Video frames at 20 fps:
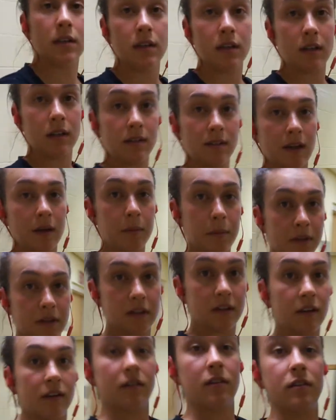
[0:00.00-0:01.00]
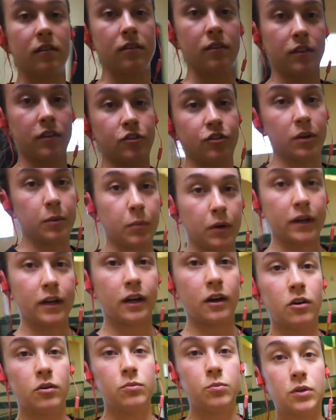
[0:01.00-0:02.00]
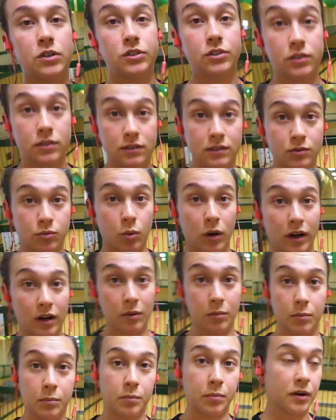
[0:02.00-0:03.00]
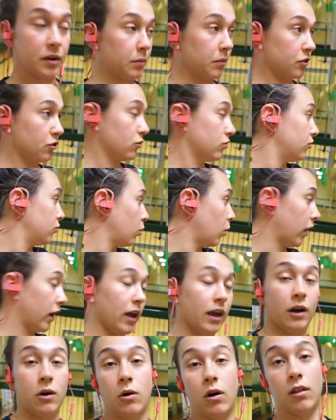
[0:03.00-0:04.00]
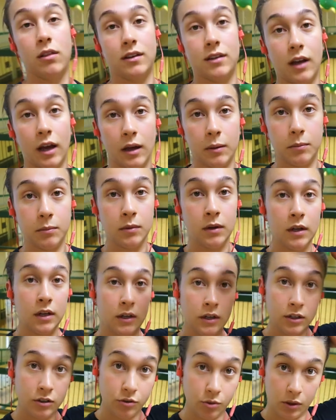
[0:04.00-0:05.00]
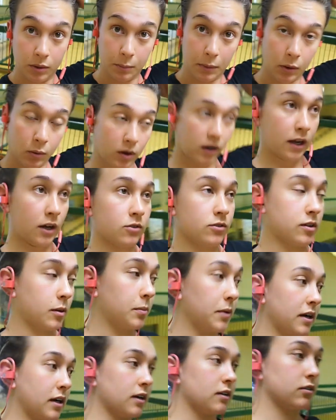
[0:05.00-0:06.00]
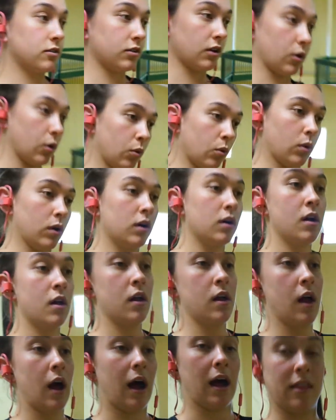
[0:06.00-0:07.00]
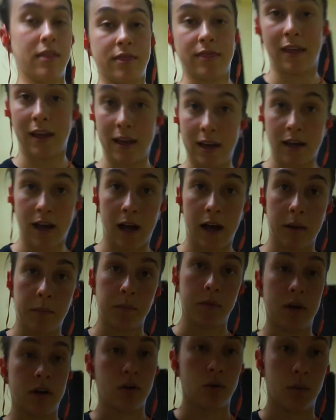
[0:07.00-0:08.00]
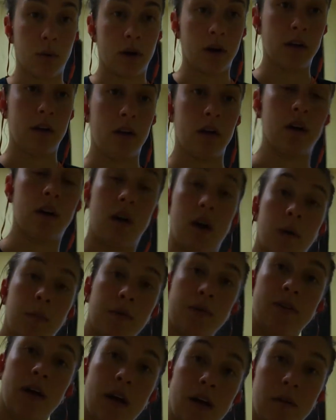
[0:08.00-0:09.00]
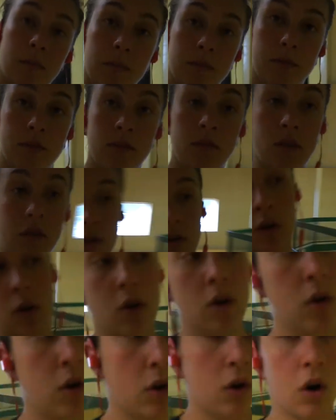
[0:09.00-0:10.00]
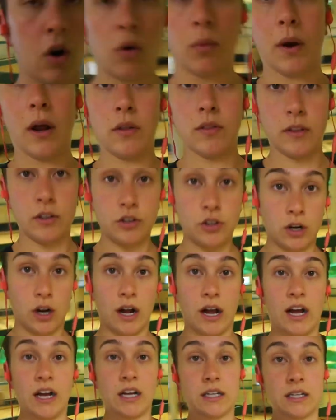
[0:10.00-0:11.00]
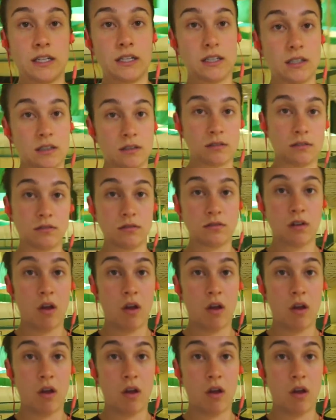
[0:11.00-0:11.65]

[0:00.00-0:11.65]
because I'm in the gym right now, which is where I'm pretty much working out all the time, doing my workouts up here. So I think I'm gonna run a couple times around the track.